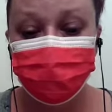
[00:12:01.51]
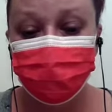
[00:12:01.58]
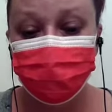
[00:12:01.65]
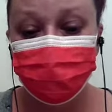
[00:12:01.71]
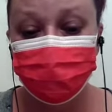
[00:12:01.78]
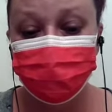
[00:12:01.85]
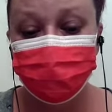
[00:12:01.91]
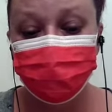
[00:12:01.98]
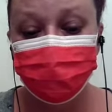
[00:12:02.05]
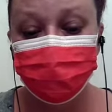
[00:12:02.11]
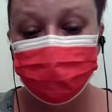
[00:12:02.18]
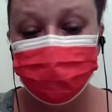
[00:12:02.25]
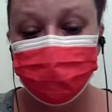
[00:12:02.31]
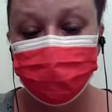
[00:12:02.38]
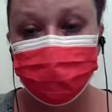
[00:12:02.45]
with you,
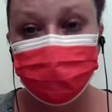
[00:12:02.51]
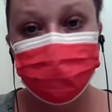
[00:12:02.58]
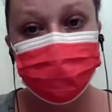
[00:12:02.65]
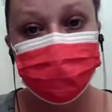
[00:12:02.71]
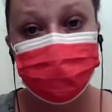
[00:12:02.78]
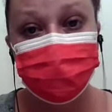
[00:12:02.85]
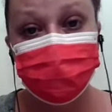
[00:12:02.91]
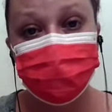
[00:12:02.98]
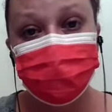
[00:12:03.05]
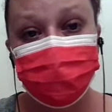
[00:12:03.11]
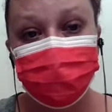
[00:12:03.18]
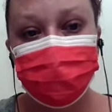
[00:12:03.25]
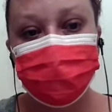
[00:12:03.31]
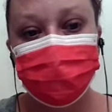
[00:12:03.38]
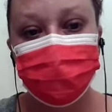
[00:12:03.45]
I'm feeling really
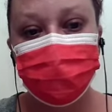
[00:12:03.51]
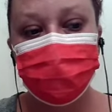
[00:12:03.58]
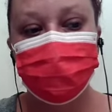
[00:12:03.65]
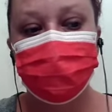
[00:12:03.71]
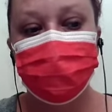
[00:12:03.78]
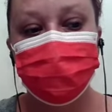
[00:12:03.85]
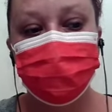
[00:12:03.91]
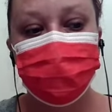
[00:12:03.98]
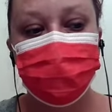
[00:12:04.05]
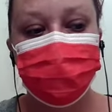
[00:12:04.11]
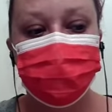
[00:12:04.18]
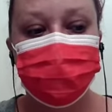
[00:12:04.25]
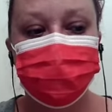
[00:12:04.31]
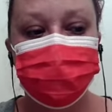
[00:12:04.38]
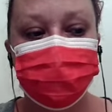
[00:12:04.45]
insecure about them
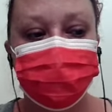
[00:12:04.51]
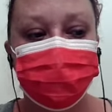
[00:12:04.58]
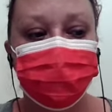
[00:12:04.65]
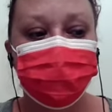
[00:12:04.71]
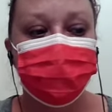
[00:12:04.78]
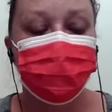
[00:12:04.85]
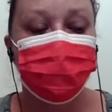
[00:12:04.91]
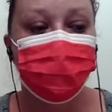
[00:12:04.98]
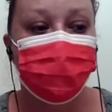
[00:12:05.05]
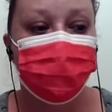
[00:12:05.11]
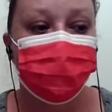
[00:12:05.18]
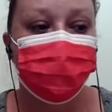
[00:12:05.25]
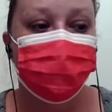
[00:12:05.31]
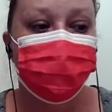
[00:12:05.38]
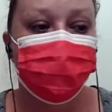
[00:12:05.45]
because
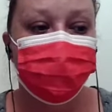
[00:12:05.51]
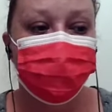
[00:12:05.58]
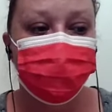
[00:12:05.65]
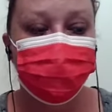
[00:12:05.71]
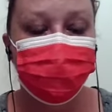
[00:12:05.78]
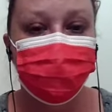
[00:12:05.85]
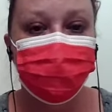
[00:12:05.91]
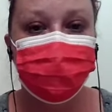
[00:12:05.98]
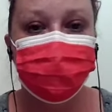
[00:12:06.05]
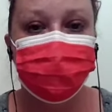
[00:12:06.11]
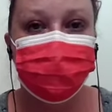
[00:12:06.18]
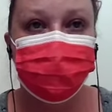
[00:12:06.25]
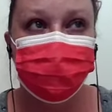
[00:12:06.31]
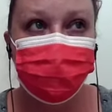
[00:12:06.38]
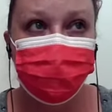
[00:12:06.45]
you can
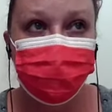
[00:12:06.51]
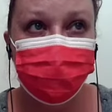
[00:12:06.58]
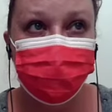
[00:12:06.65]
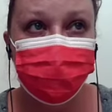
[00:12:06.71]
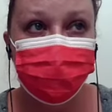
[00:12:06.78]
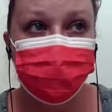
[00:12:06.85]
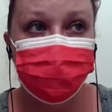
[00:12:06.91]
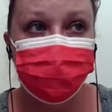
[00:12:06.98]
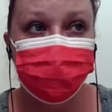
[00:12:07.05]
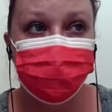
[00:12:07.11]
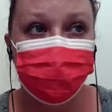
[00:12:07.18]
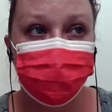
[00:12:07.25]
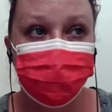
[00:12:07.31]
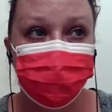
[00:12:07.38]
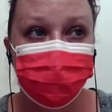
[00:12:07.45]
see
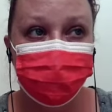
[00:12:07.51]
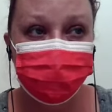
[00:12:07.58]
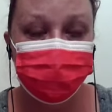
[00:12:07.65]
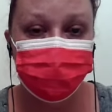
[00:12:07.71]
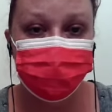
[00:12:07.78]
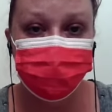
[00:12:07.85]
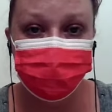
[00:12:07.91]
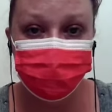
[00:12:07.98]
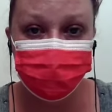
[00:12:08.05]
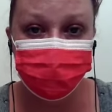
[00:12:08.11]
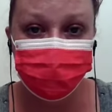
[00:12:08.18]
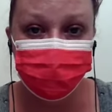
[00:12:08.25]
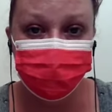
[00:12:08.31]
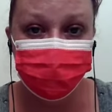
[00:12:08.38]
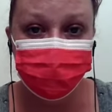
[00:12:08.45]
how much I'm
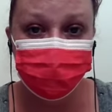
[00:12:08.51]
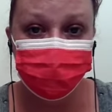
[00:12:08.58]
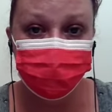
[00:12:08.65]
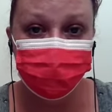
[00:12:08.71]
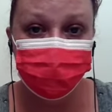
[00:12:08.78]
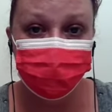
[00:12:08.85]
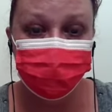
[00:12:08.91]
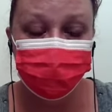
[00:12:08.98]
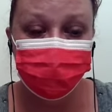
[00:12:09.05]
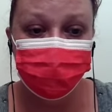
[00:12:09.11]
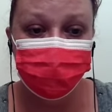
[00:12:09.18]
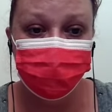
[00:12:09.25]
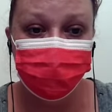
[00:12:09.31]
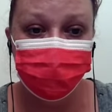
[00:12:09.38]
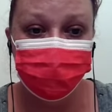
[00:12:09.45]
struggling
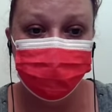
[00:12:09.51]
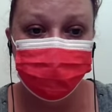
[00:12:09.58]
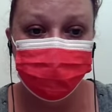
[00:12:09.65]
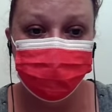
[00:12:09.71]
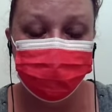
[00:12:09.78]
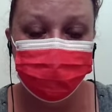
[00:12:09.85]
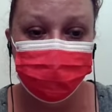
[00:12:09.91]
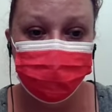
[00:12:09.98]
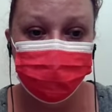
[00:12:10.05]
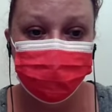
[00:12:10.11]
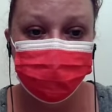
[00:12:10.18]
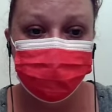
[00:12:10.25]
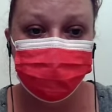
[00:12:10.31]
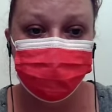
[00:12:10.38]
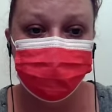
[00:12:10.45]
in those
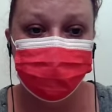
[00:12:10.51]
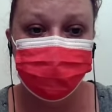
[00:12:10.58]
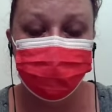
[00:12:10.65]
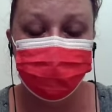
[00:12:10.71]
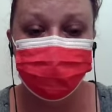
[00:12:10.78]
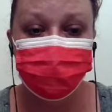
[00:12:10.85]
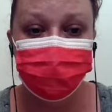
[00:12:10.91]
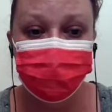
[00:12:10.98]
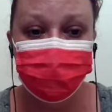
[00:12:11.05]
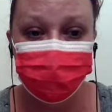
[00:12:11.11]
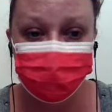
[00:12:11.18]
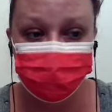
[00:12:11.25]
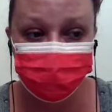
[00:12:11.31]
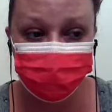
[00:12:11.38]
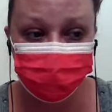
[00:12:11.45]
videos as far as my
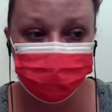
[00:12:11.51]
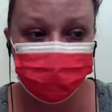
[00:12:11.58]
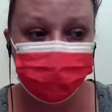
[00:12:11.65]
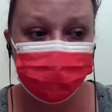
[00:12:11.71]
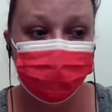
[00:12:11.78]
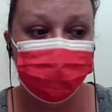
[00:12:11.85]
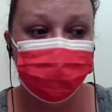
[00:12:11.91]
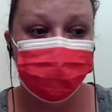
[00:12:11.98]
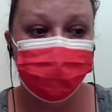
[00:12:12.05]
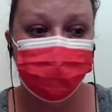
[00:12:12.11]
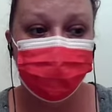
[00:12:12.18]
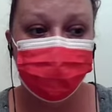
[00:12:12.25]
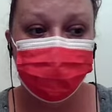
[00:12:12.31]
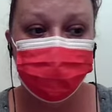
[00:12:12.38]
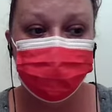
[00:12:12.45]
concentration, as
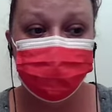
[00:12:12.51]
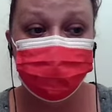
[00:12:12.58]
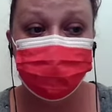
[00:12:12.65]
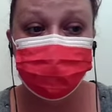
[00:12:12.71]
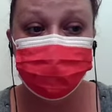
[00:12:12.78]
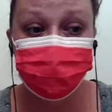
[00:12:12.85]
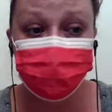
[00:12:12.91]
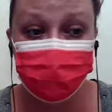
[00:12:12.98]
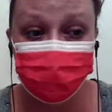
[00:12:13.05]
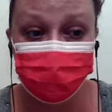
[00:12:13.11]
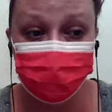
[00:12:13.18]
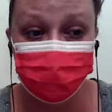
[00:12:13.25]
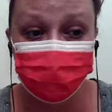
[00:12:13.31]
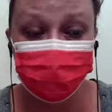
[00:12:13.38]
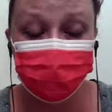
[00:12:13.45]
far as my
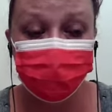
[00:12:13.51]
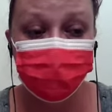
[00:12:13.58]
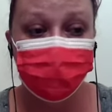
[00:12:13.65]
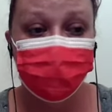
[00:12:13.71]
speaking.